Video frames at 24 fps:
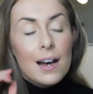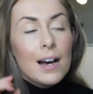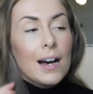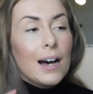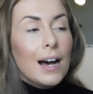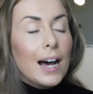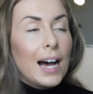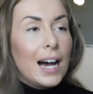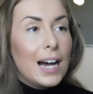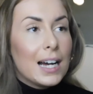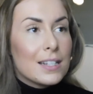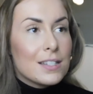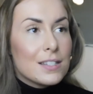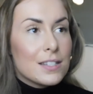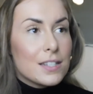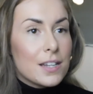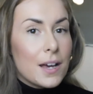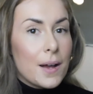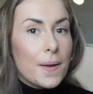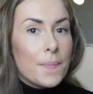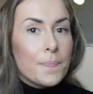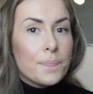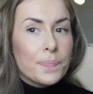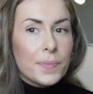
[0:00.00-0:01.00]
and
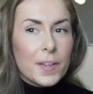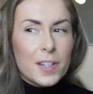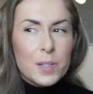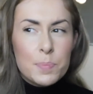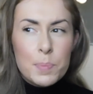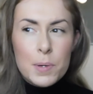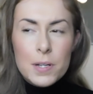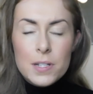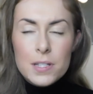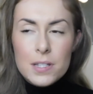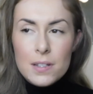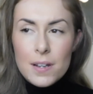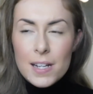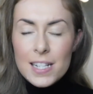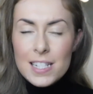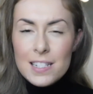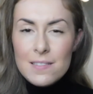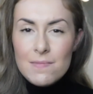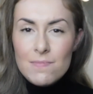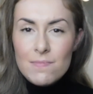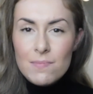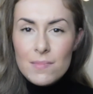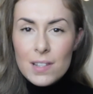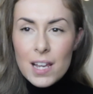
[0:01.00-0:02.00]
um, I suppose I,
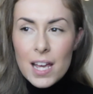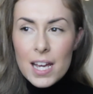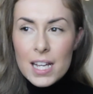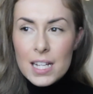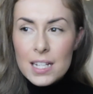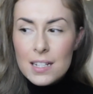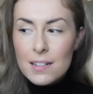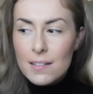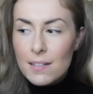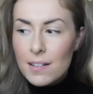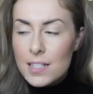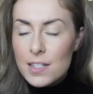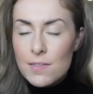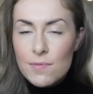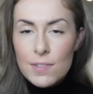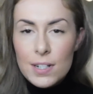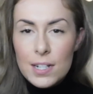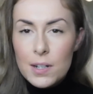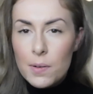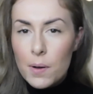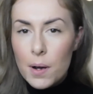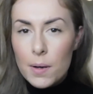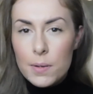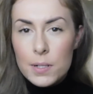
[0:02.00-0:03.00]
like I didn't really
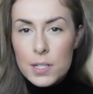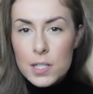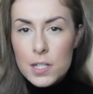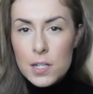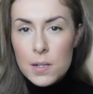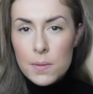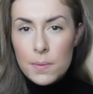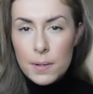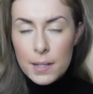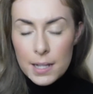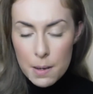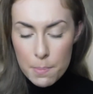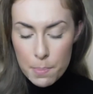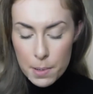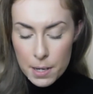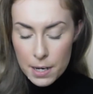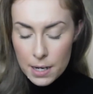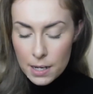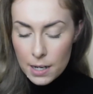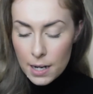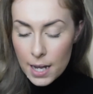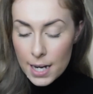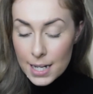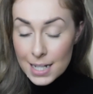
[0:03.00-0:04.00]
know what I was doing with it
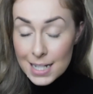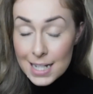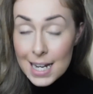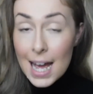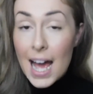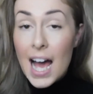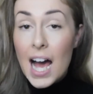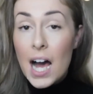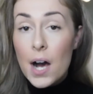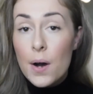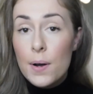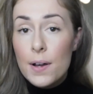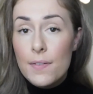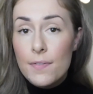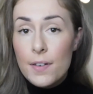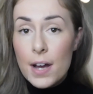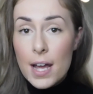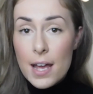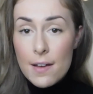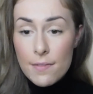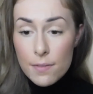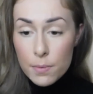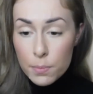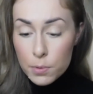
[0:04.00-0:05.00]
but like now if
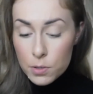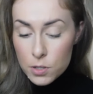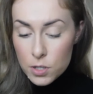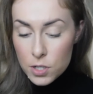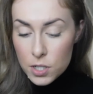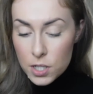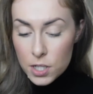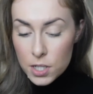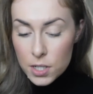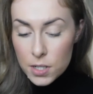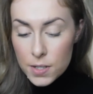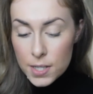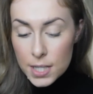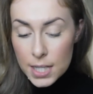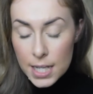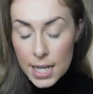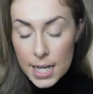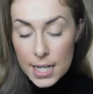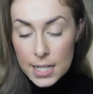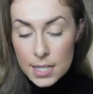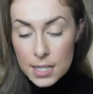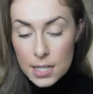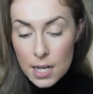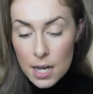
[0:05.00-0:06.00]
I ever want to use
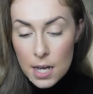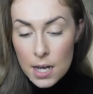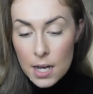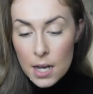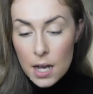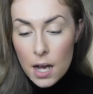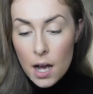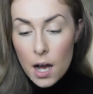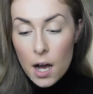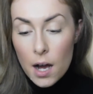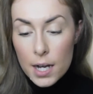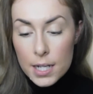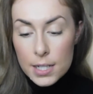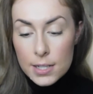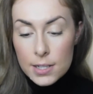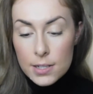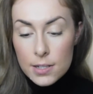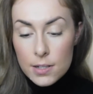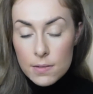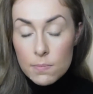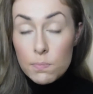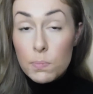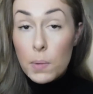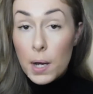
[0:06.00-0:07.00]
this I
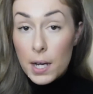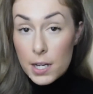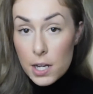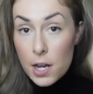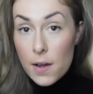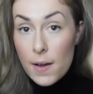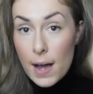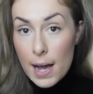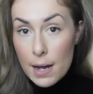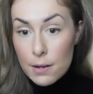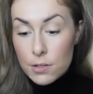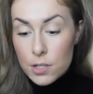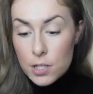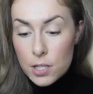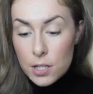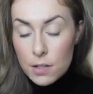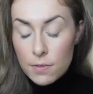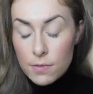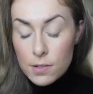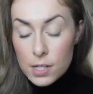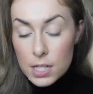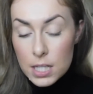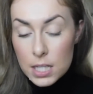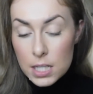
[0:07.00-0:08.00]
I know how to
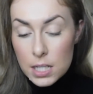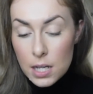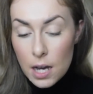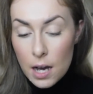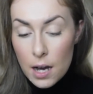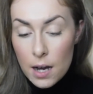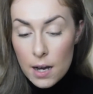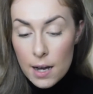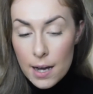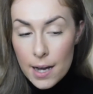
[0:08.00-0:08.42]
for a start.